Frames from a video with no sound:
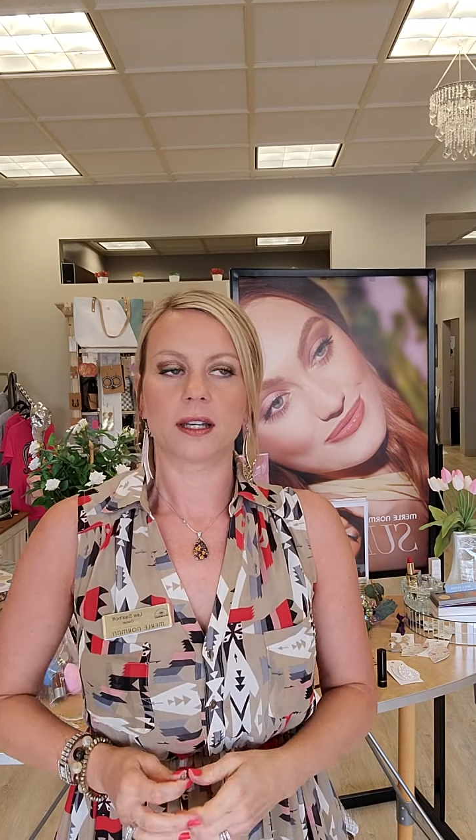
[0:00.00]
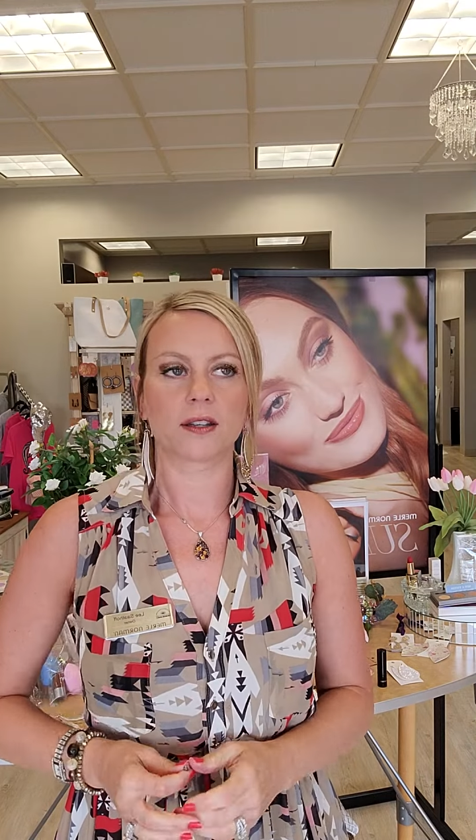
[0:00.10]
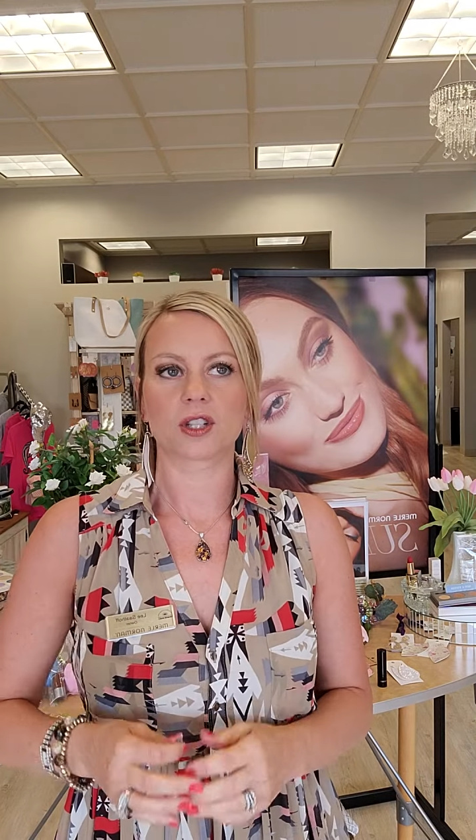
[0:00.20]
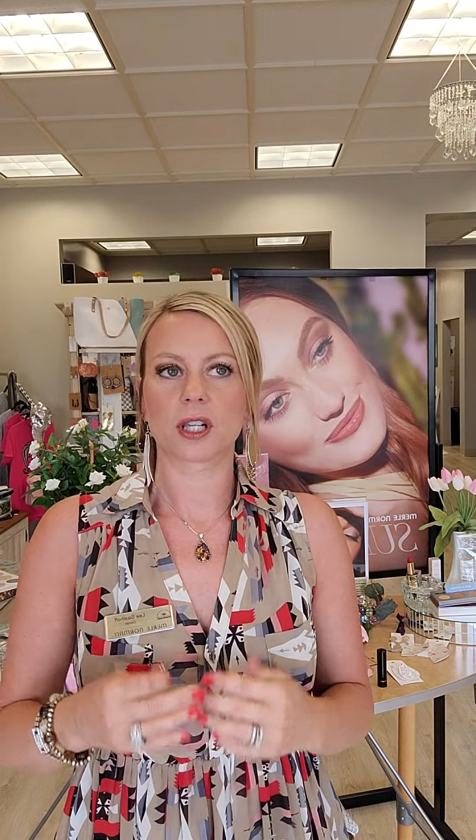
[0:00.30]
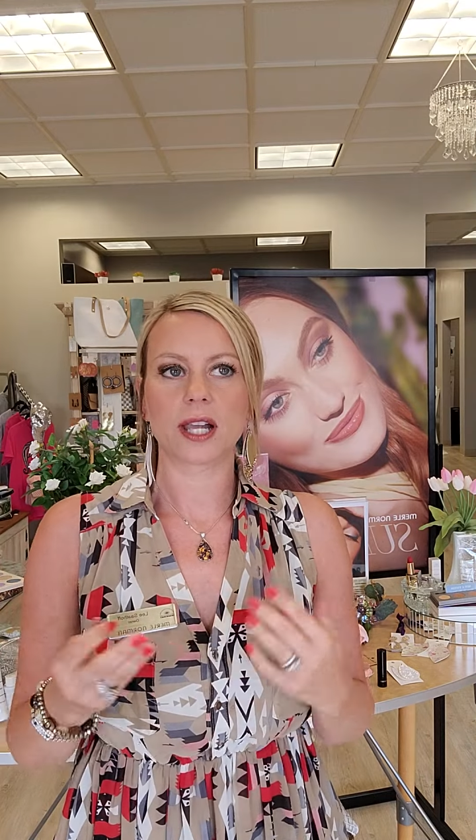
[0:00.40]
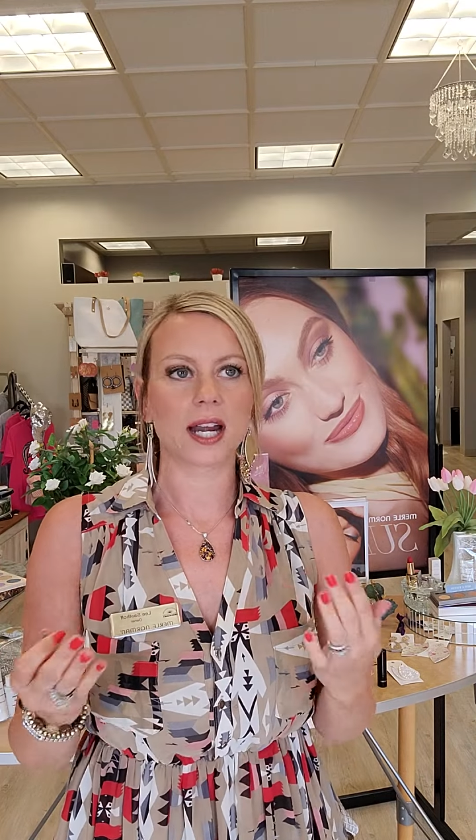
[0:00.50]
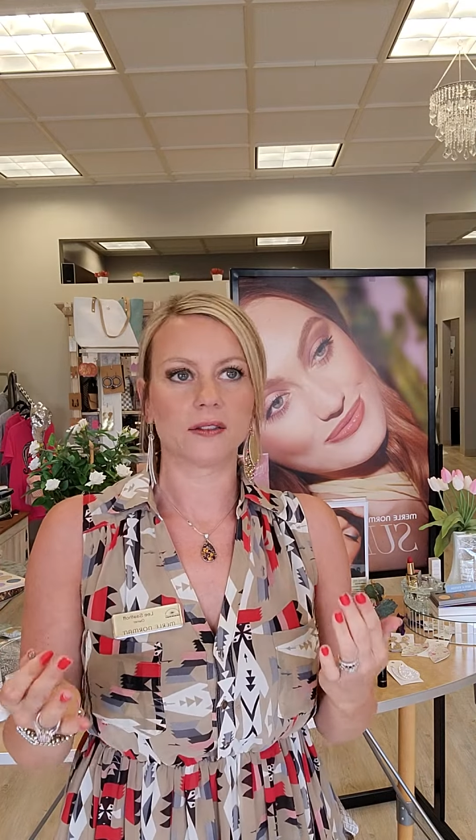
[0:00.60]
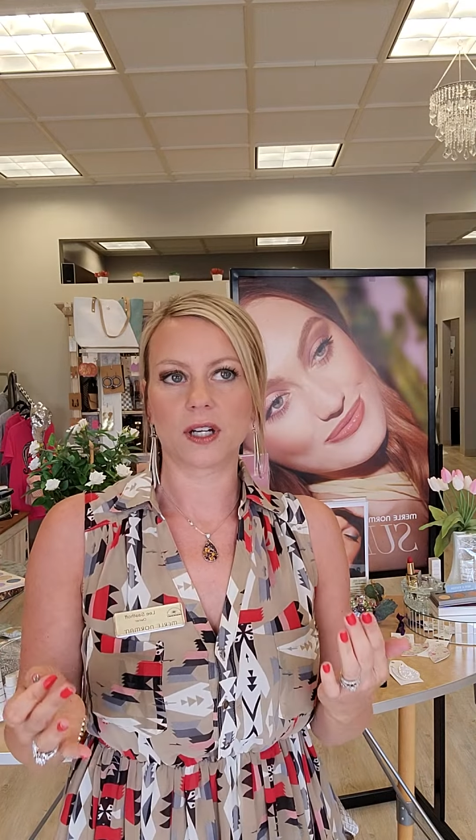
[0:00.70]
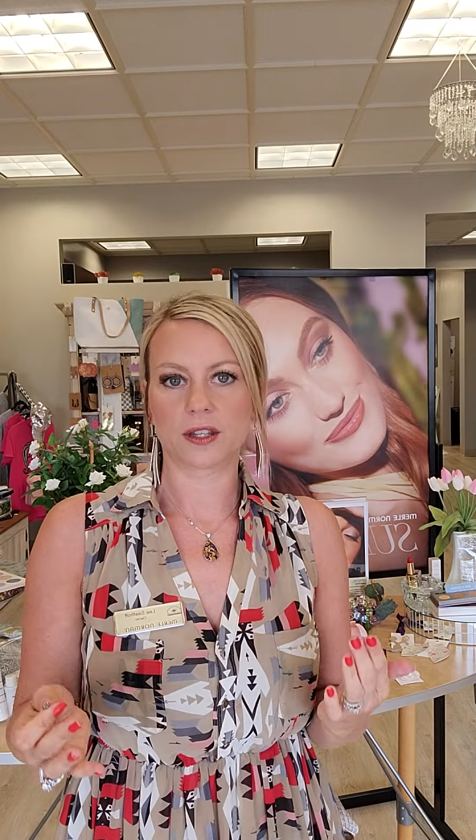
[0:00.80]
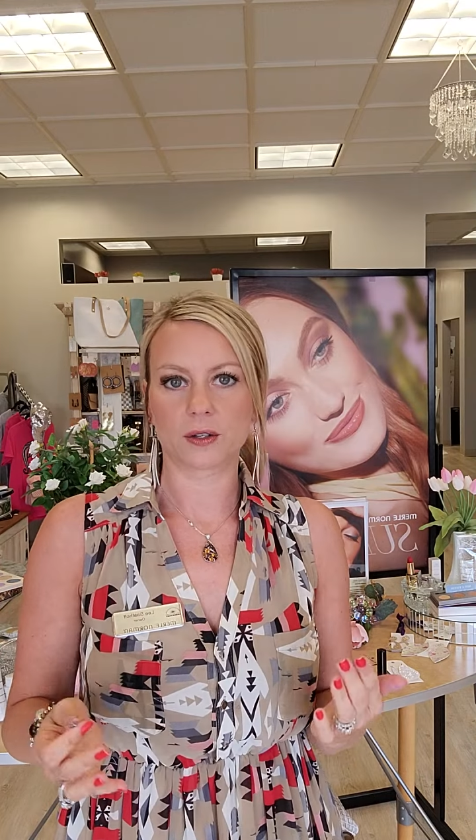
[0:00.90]
There's a lot
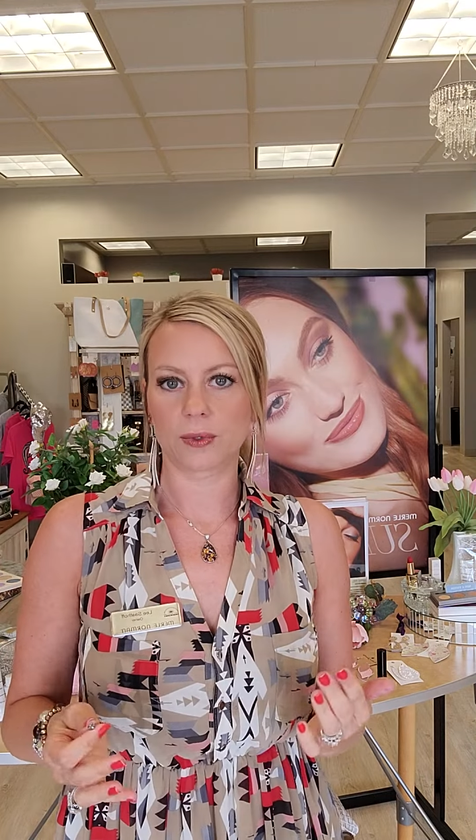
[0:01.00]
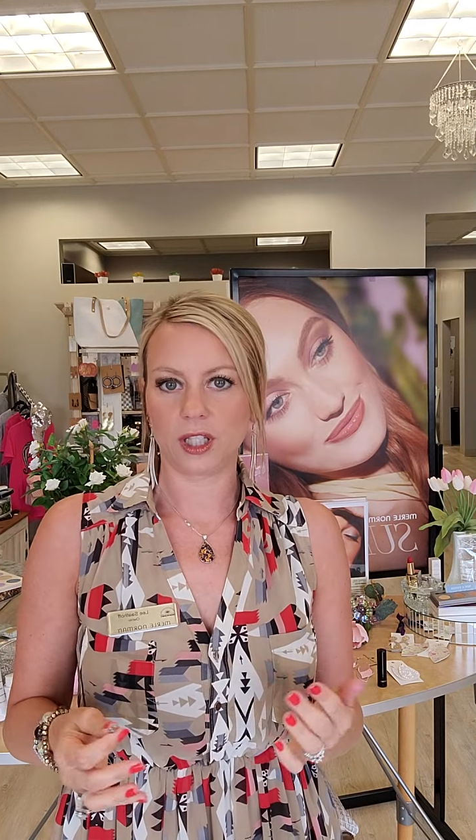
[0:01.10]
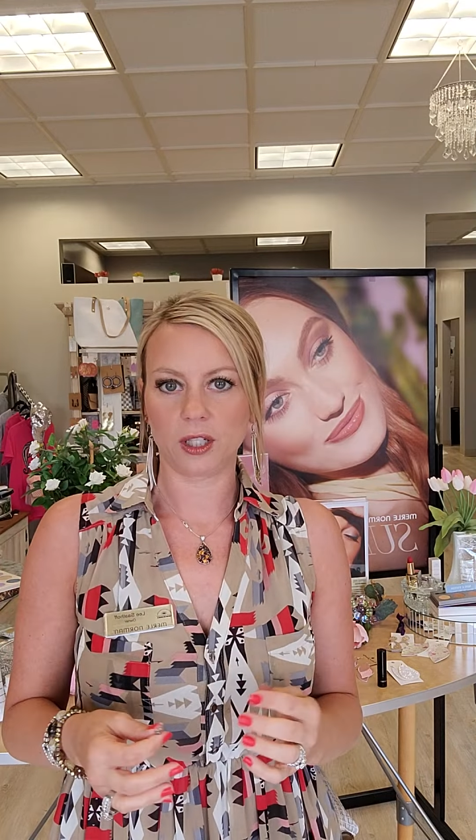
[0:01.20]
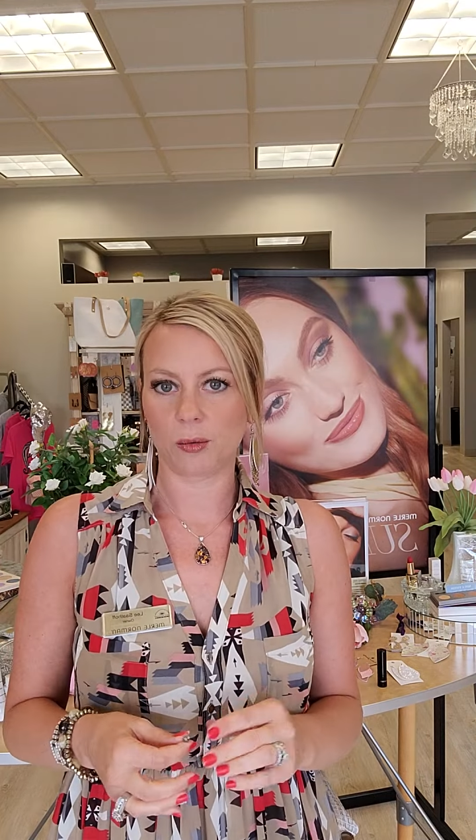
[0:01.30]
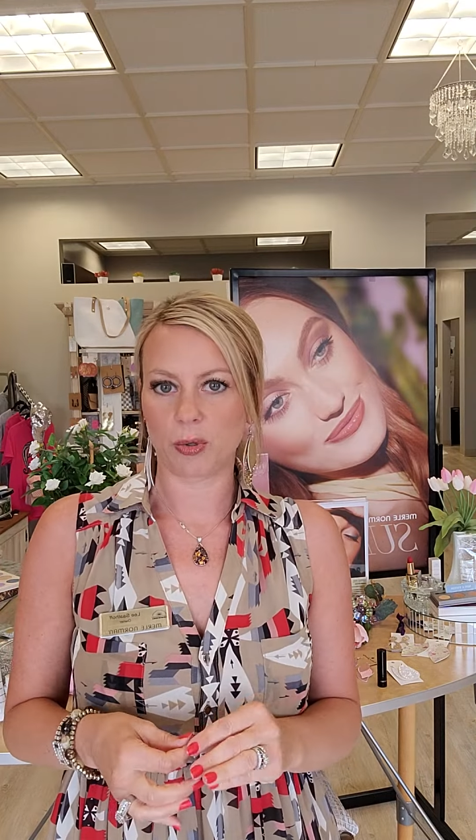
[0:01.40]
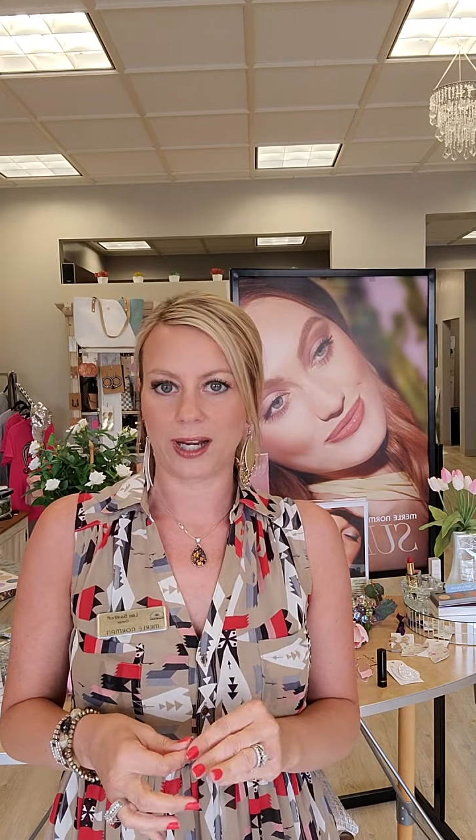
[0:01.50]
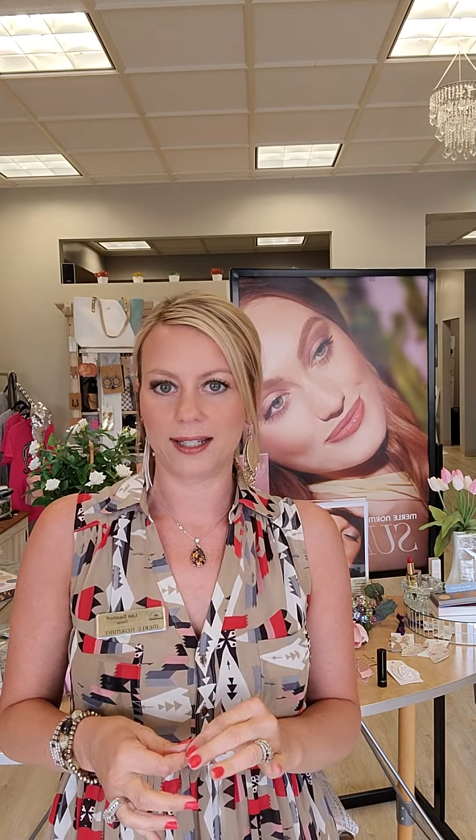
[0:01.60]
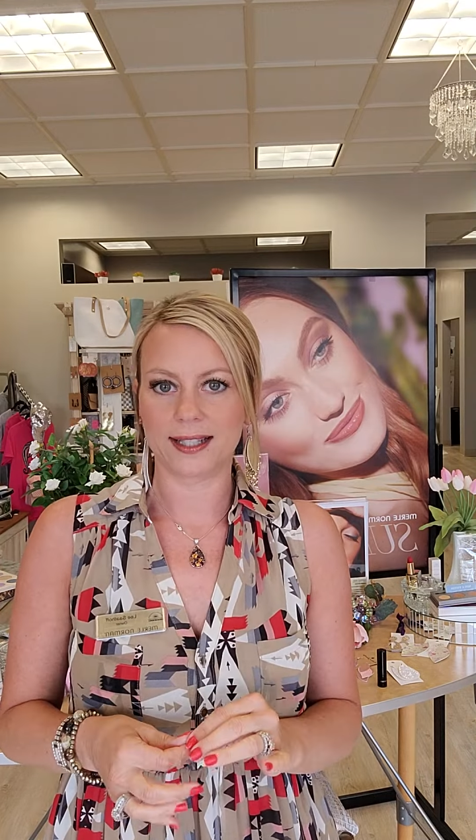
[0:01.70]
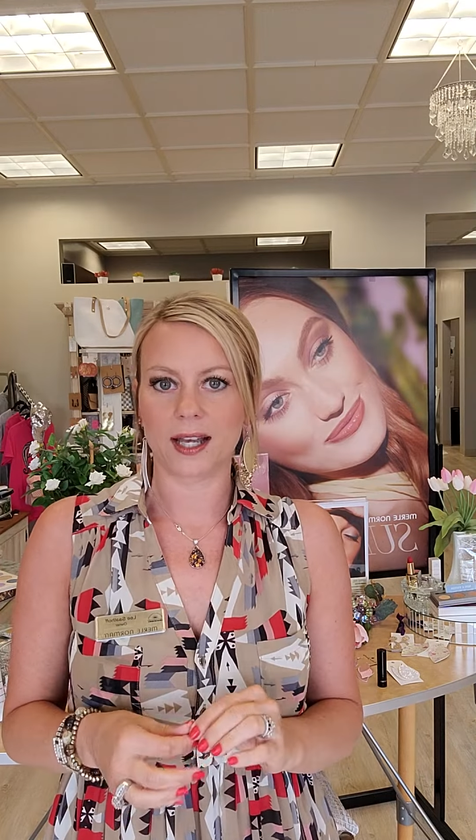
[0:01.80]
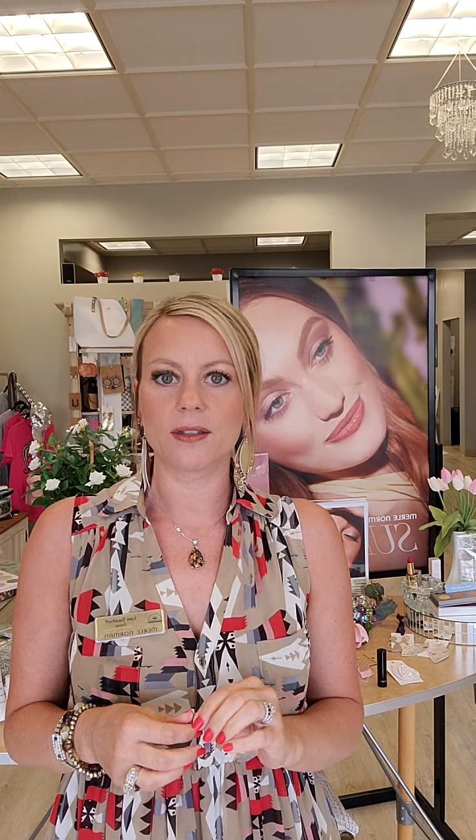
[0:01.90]
of other really good
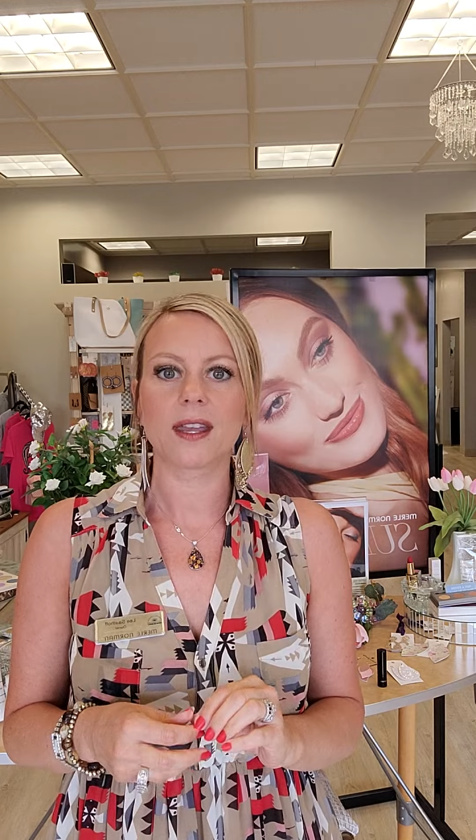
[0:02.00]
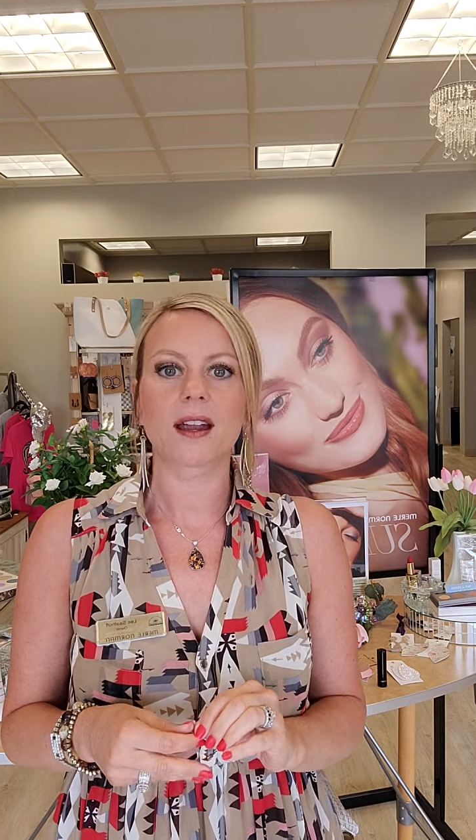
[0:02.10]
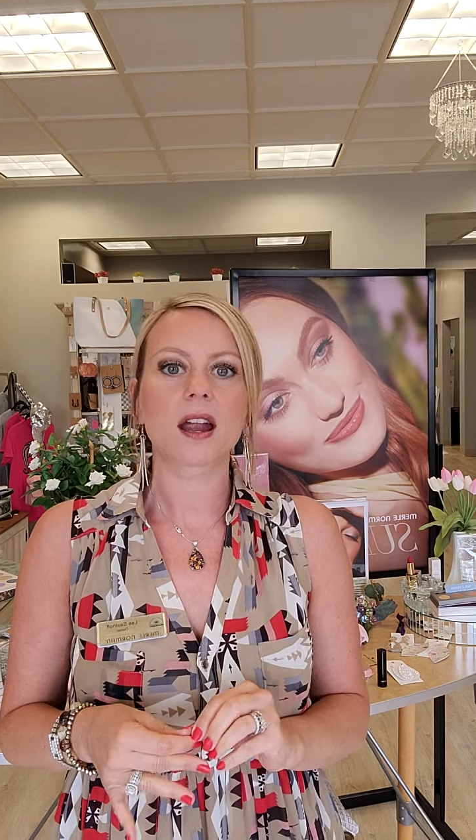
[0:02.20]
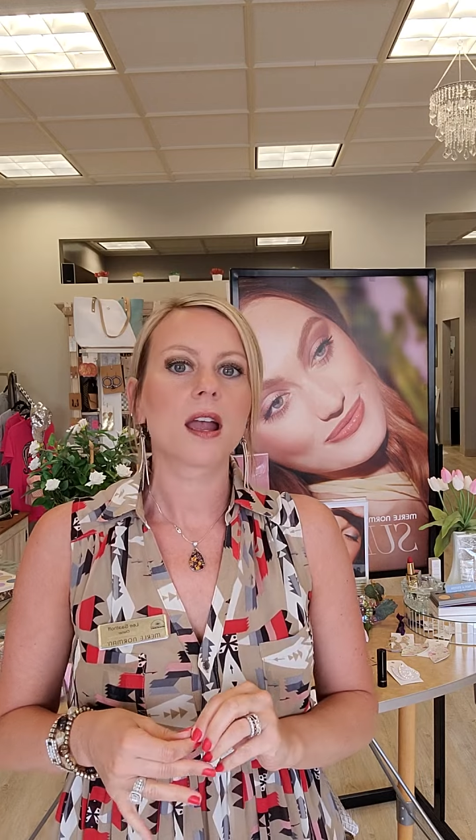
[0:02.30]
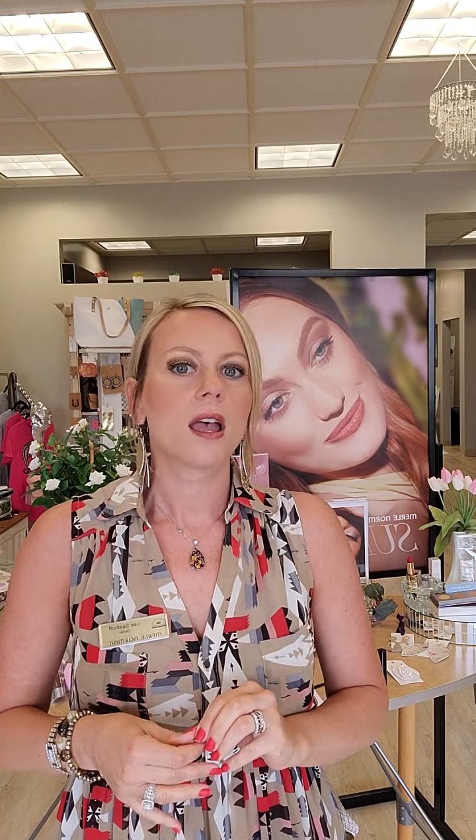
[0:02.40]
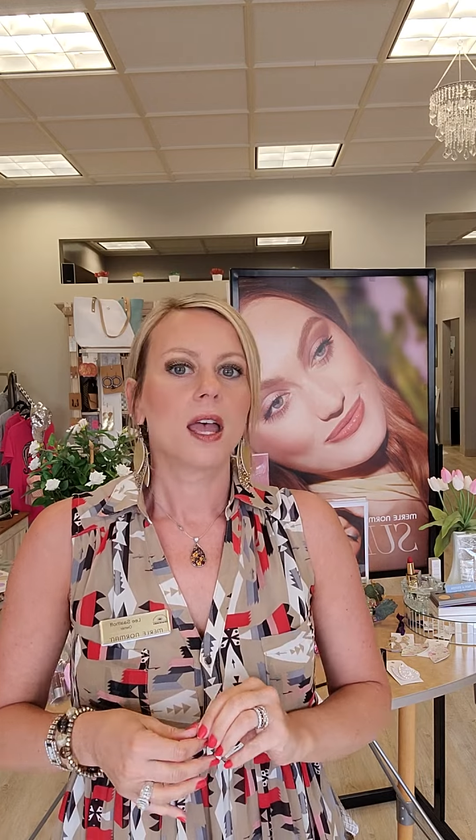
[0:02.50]
brands out there.